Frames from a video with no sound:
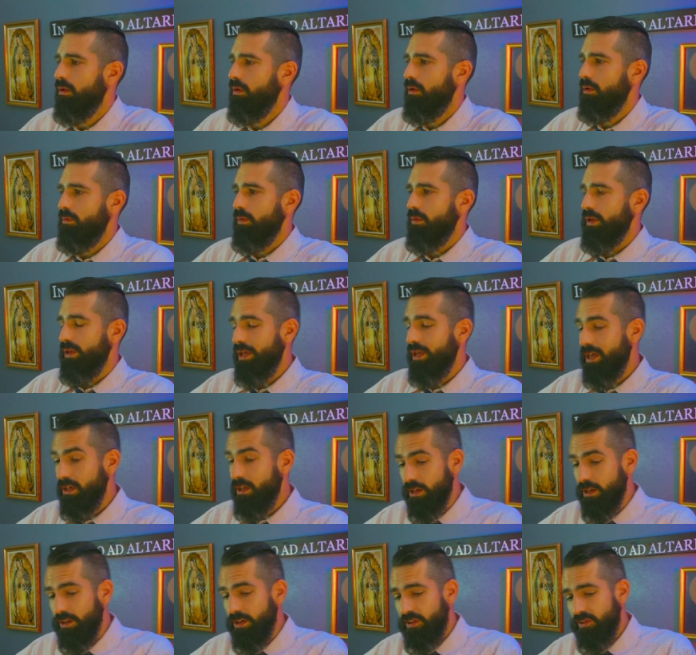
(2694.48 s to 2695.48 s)
But
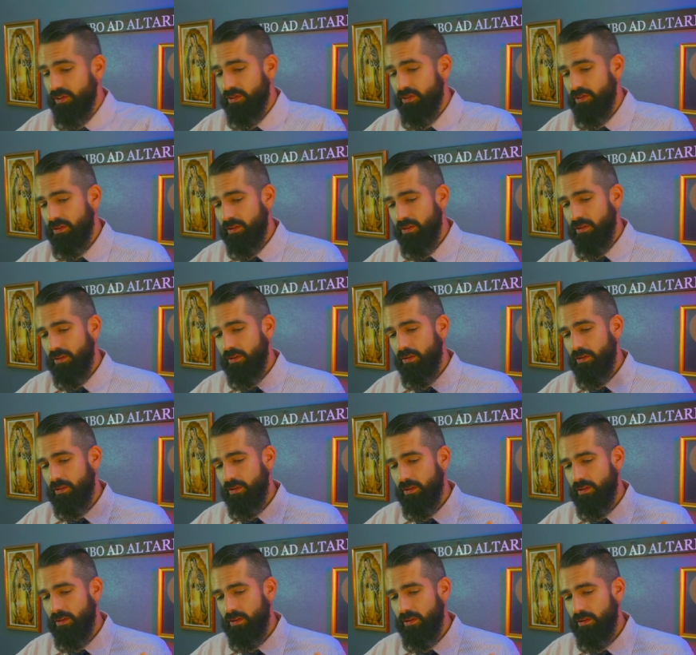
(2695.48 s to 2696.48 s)
Nicholas
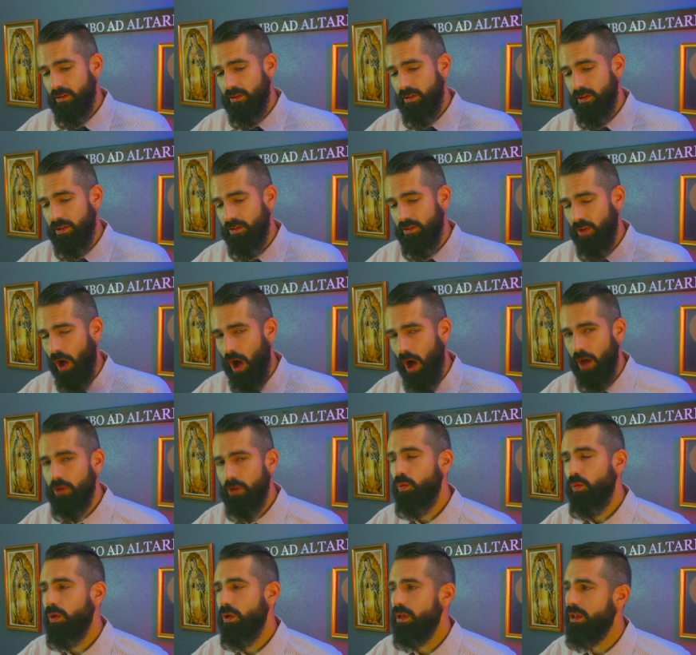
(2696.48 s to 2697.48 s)
is
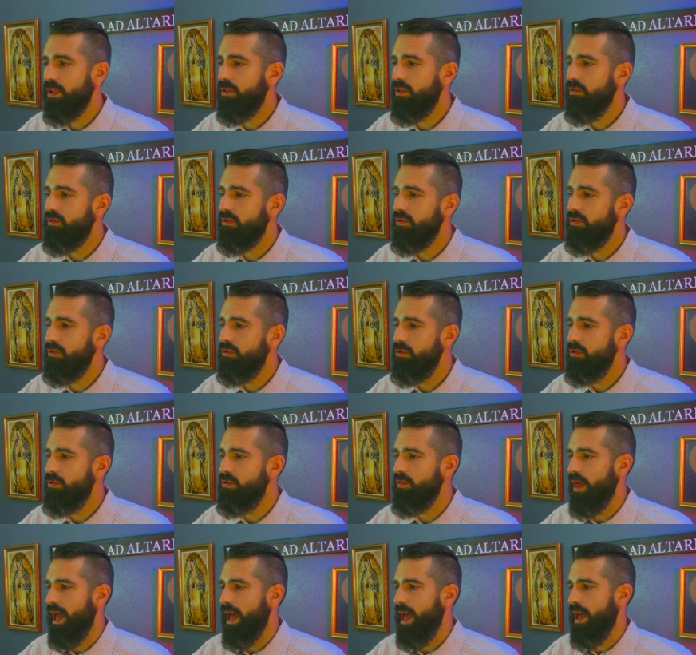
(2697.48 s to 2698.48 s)
unwilling to do
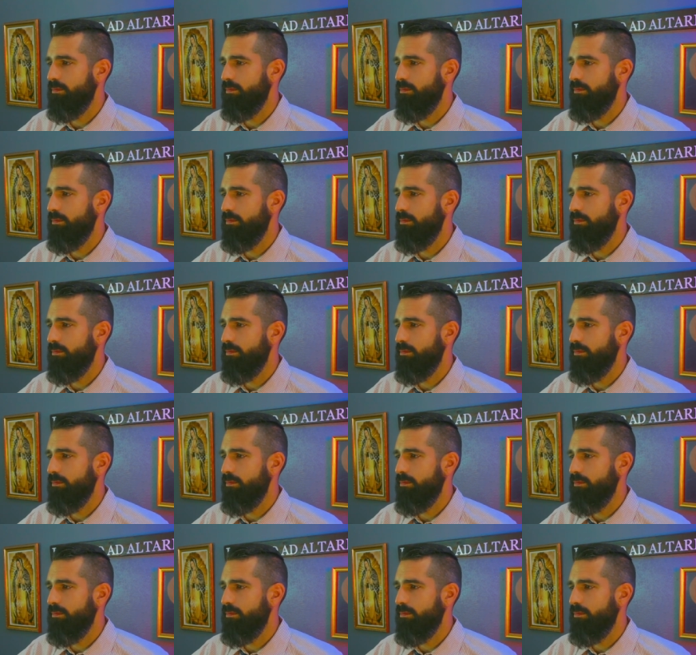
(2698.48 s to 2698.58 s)
that.